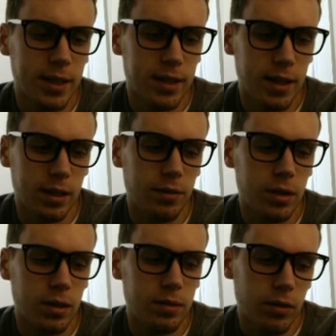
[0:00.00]
yeah,
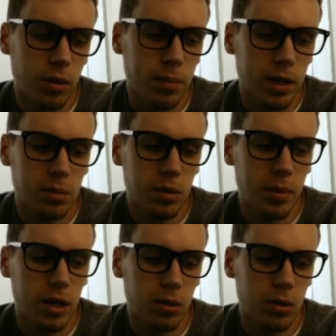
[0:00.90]
definitely possible to
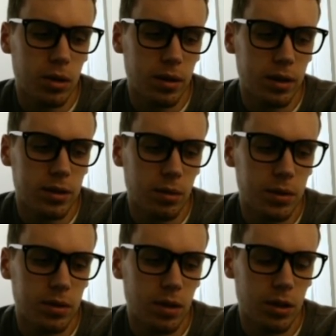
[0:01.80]
make your Excel
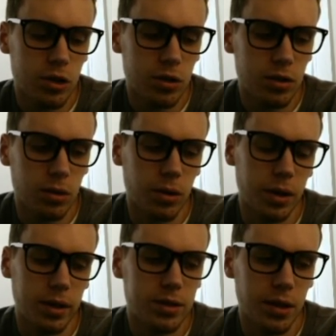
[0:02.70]
presentations or
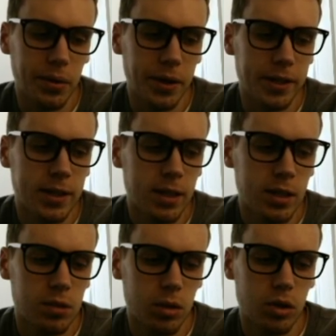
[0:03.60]
Excel
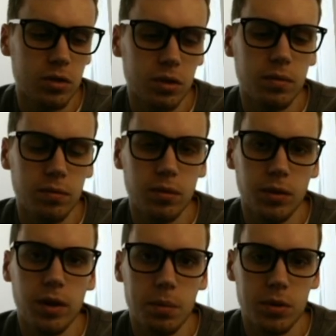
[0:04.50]
spreadsheets look
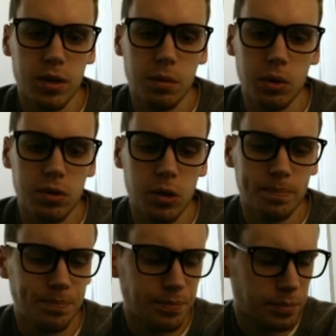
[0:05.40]
very presentable. So
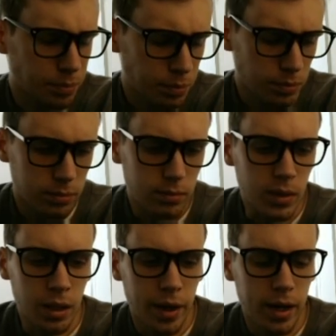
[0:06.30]

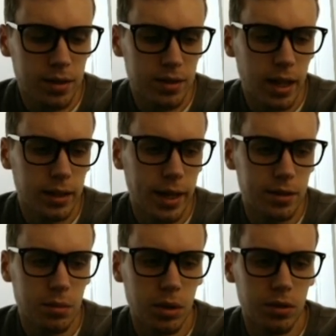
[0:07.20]
that is exactly how to
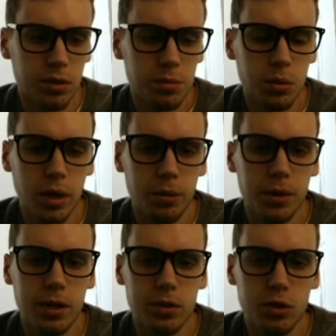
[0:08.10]
simulate the Super Bowl. I hope you
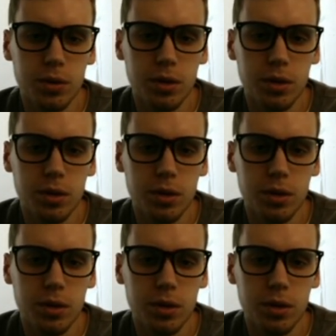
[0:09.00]
guys enjoyed